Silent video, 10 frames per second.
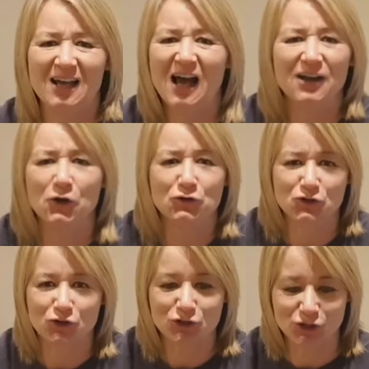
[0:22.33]
not
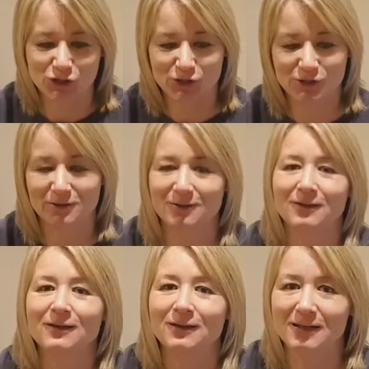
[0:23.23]
good.
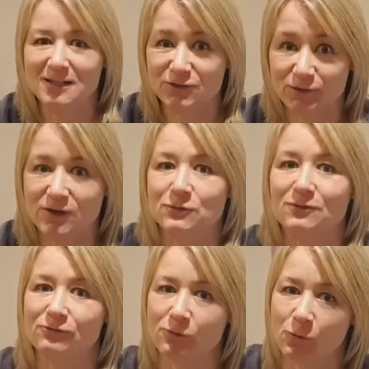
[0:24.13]
Lee's friend
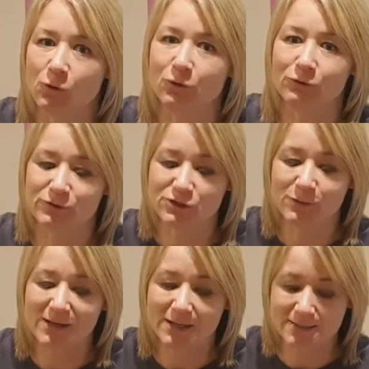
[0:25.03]
went for a walk on the
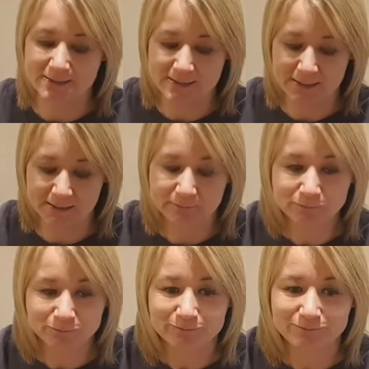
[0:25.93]
Ridgeway yesterday,
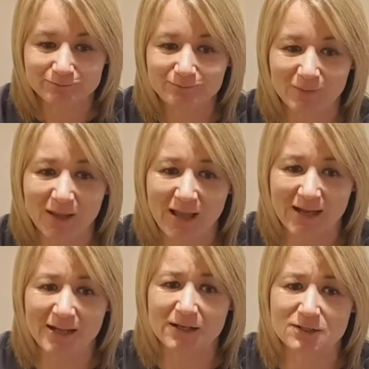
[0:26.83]

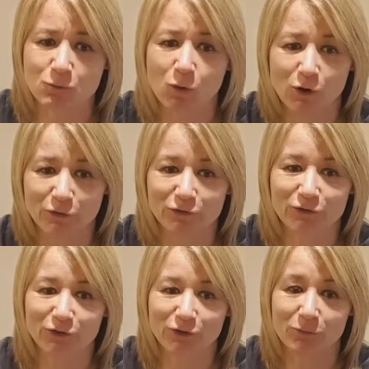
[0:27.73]
and it
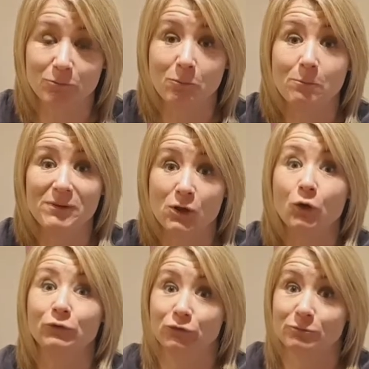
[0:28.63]
was
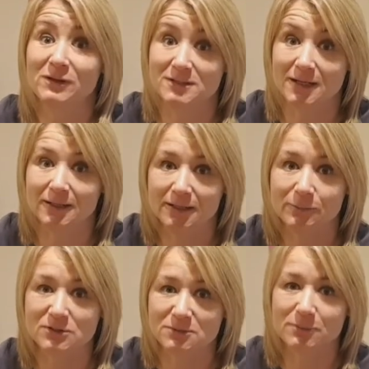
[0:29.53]
beyond muddy. He
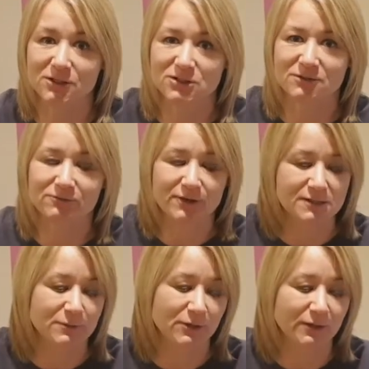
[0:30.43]
put some pictures on
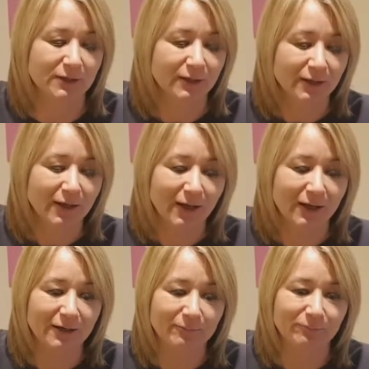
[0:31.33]
Facebook.
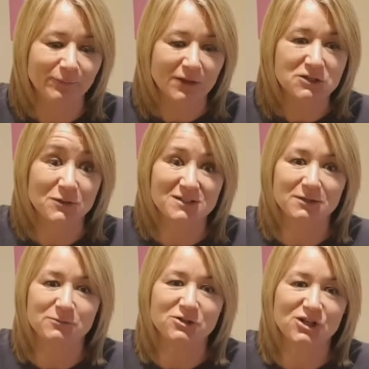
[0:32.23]
So I sent
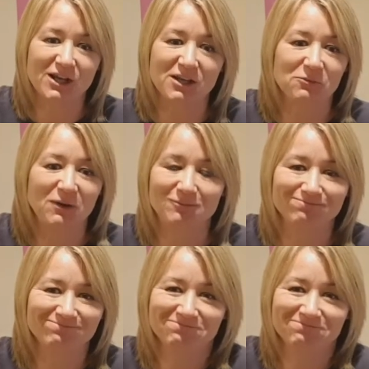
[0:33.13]
them to Jackie and went,